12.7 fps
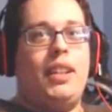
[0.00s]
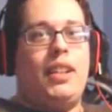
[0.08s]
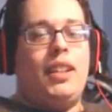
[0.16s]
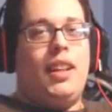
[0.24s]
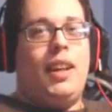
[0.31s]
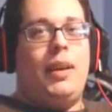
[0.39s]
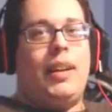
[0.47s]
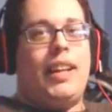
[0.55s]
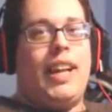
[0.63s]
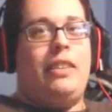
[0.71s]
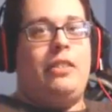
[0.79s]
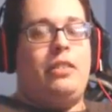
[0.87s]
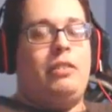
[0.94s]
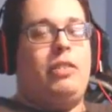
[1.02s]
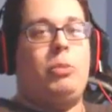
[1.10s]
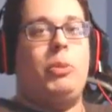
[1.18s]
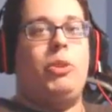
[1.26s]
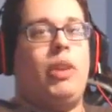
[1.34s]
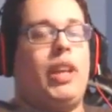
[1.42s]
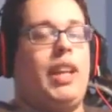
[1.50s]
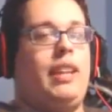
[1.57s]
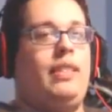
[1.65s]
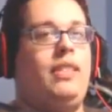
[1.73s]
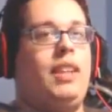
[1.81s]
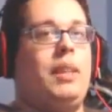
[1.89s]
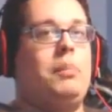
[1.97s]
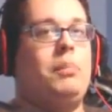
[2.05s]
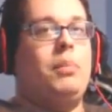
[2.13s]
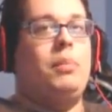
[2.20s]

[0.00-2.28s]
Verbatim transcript: Yep. Oh, Kyle's invisible, so I can't see him.